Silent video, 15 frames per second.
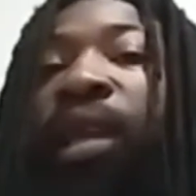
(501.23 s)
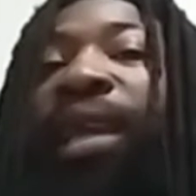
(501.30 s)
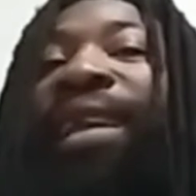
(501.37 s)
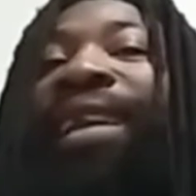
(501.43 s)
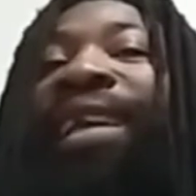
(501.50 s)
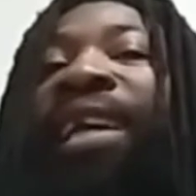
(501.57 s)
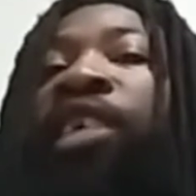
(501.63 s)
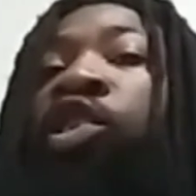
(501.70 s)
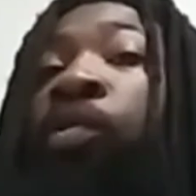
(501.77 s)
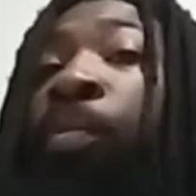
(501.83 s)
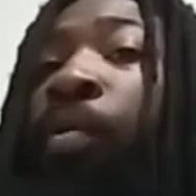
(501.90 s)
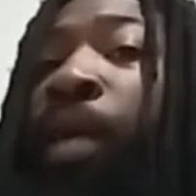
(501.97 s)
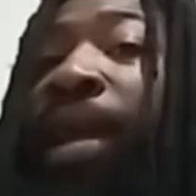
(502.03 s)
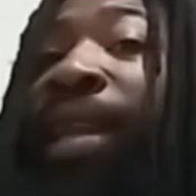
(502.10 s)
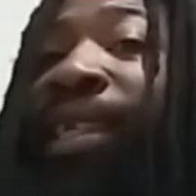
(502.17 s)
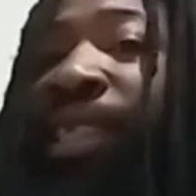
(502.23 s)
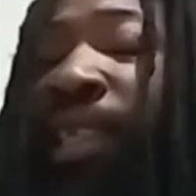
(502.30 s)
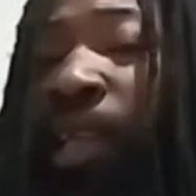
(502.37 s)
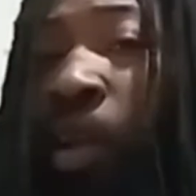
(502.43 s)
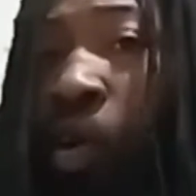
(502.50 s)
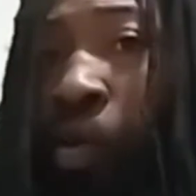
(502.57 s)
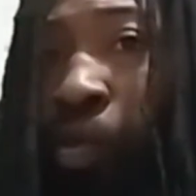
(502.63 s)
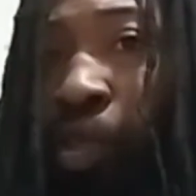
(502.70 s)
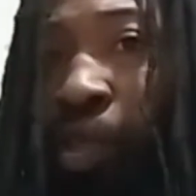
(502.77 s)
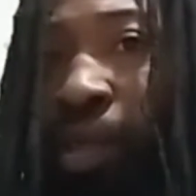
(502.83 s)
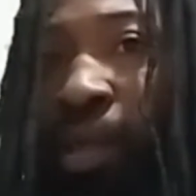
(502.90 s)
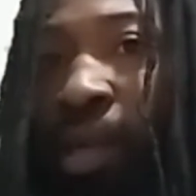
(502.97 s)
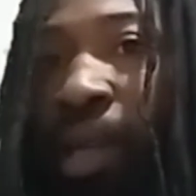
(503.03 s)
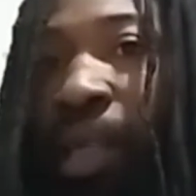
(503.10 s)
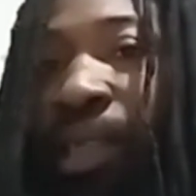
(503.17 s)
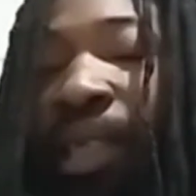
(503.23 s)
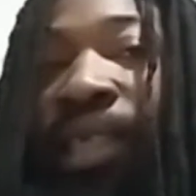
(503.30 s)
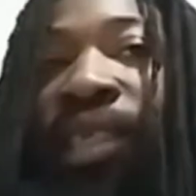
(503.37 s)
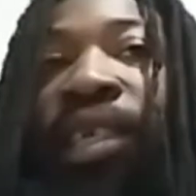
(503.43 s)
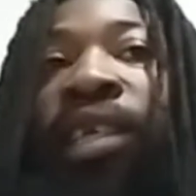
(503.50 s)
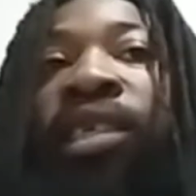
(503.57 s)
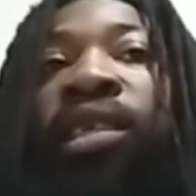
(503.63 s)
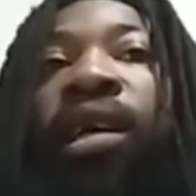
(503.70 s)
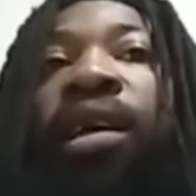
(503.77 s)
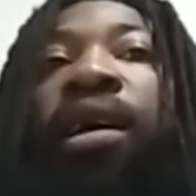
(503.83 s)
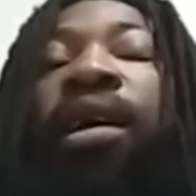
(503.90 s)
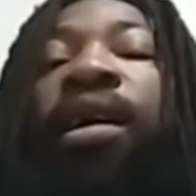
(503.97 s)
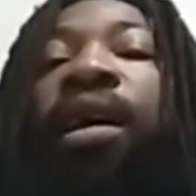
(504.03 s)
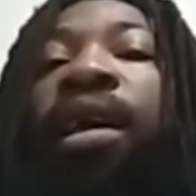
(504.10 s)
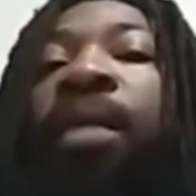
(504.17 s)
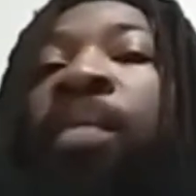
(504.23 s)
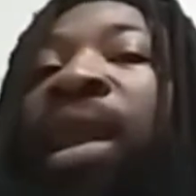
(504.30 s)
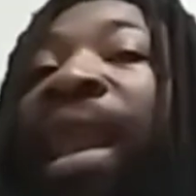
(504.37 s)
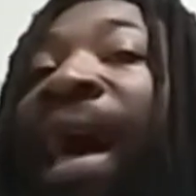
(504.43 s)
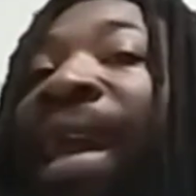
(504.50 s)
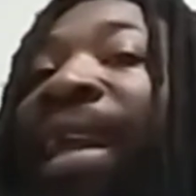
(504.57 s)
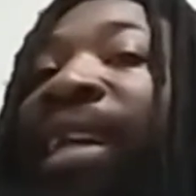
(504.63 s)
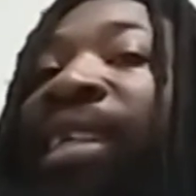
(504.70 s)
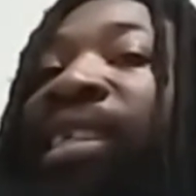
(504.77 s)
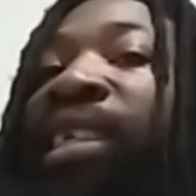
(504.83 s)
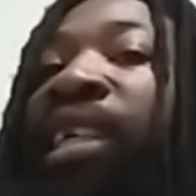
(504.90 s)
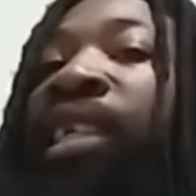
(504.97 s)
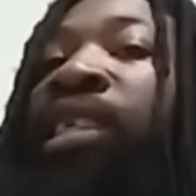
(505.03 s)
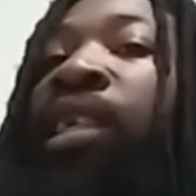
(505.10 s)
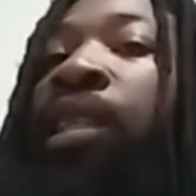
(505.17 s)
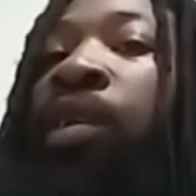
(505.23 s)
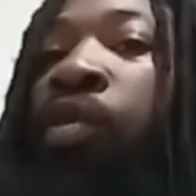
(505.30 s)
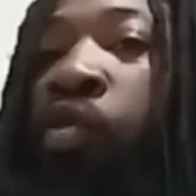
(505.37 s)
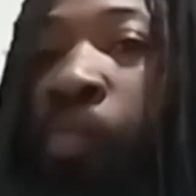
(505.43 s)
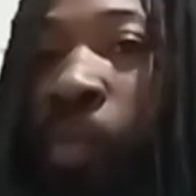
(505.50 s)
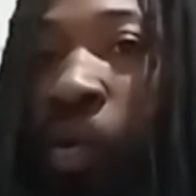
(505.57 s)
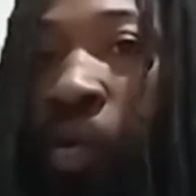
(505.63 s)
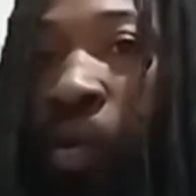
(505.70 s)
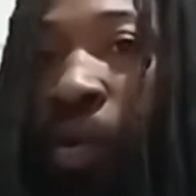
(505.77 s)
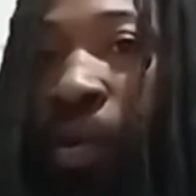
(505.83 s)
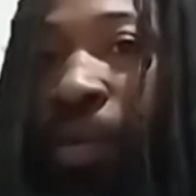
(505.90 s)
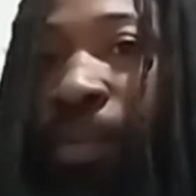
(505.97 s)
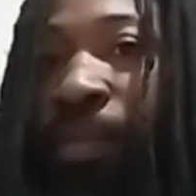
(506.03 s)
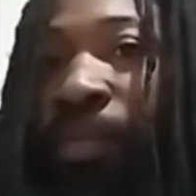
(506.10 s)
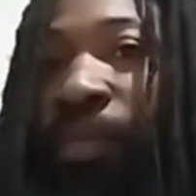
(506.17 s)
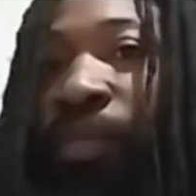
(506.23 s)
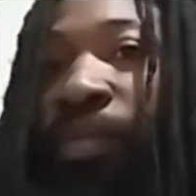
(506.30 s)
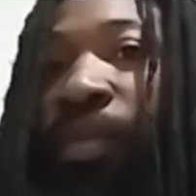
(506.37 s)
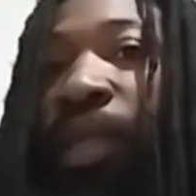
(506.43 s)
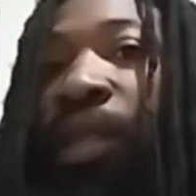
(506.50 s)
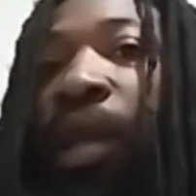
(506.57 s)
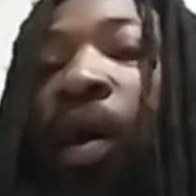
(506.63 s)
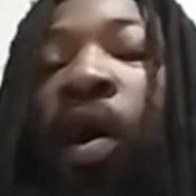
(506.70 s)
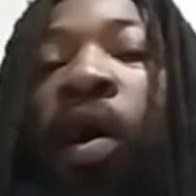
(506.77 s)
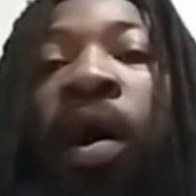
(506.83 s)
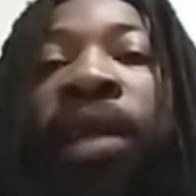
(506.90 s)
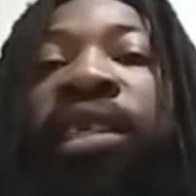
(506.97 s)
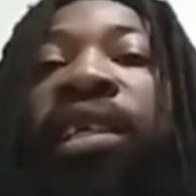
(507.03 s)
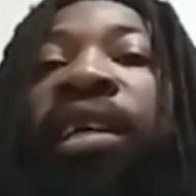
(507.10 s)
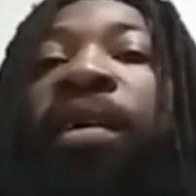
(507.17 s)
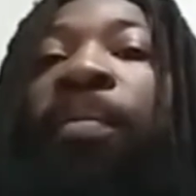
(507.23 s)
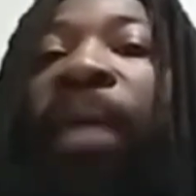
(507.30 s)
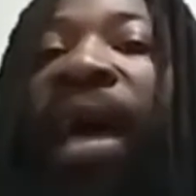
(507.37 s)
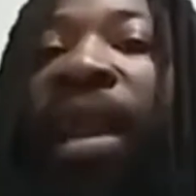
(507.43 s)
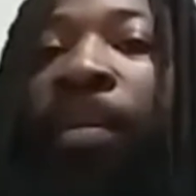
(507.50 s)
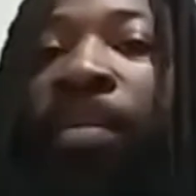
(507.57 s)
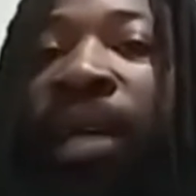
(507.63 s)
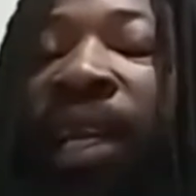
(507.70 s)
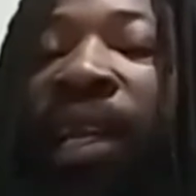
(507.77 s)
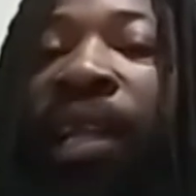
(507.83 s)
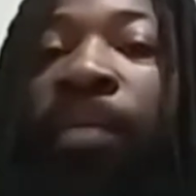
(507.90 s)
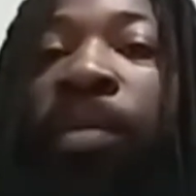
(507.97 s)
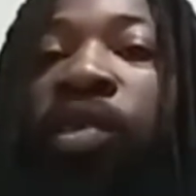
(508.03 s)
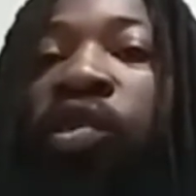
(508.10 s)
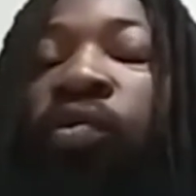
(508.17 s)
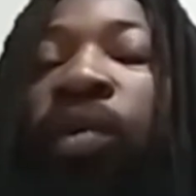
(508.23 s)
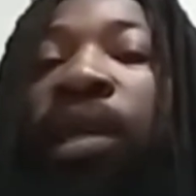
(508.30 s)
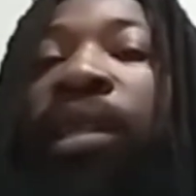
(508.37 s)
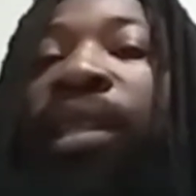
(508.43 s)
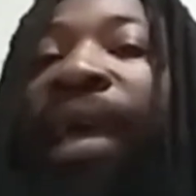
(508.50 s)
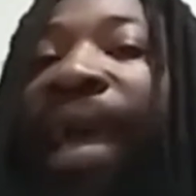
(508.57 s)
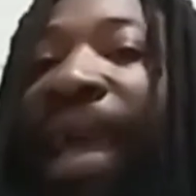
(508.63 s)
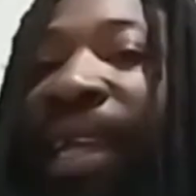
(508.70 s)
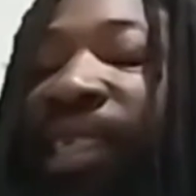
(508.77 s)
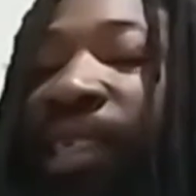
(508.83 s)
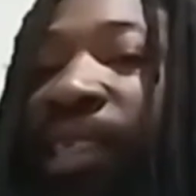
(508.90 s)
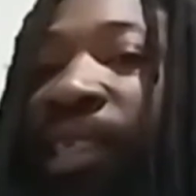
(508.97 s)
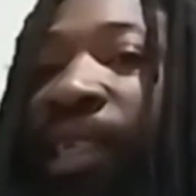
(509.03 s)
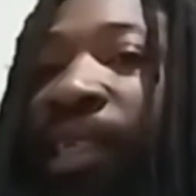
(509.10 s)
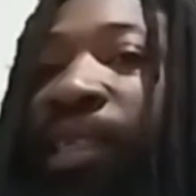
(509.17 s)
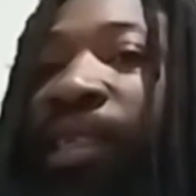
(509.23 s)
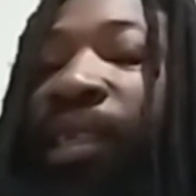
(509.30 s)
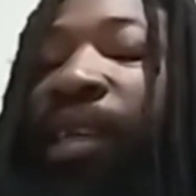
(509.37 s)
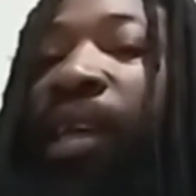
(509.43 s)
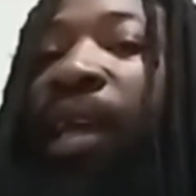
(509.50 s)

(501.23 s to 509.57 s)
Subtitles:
can lead to pregnancy loss, such as hematologic disease of the newborn, the Rh incompatibility between the antigens